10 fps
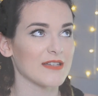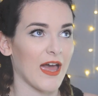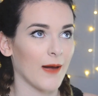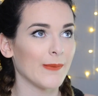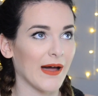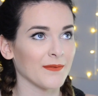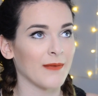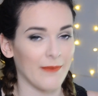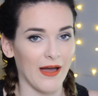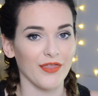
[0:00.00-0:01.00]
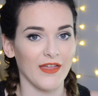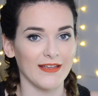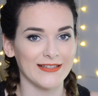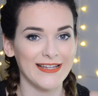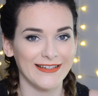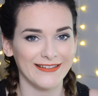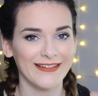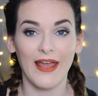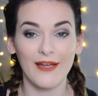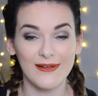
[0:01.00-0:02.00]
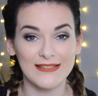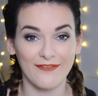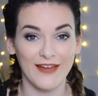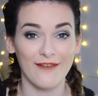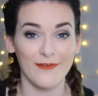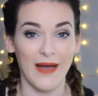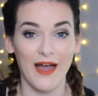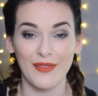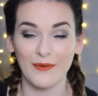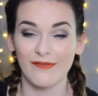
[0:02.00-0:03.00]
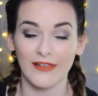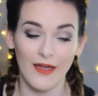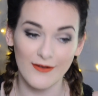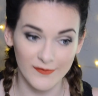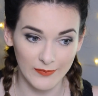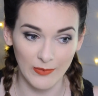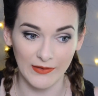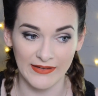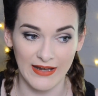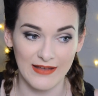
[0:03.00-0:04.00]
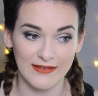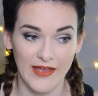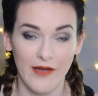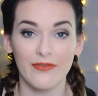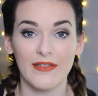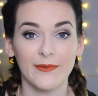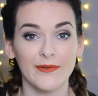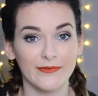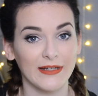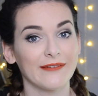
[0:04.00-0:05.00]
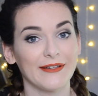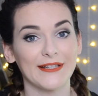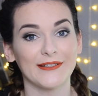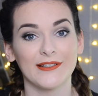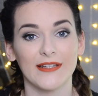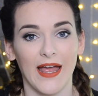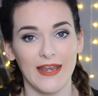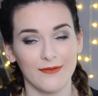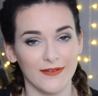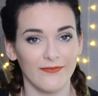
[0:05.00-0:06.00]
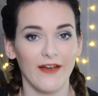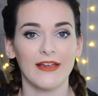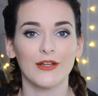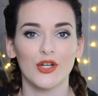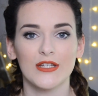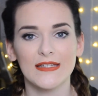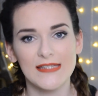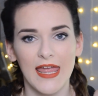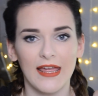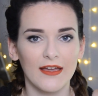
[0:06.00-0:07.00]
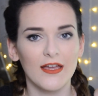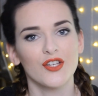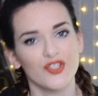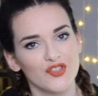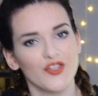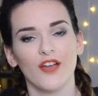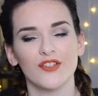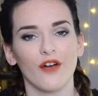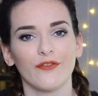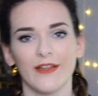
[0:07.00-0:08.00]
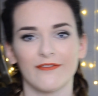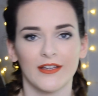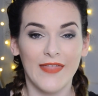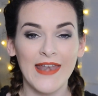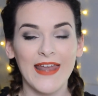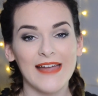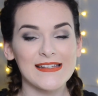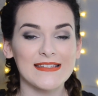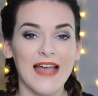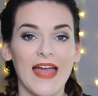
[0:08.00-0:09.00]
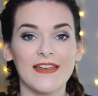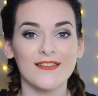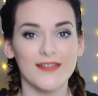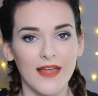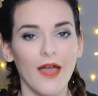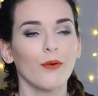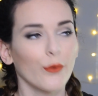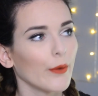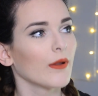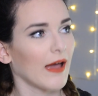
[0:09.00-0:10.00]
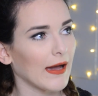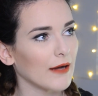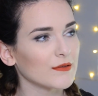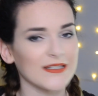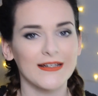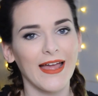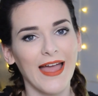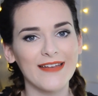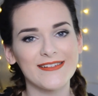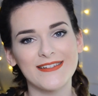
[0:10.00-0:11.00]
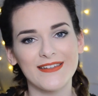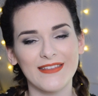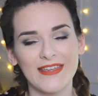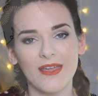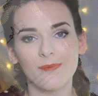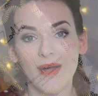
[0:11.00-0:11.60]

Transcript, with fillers: to how bad my bath is. And I always have to have a bath with loads of bubbles in it, so this was really, really good, and it was a very good tick to start off with. Then I decided to go all out, and I added the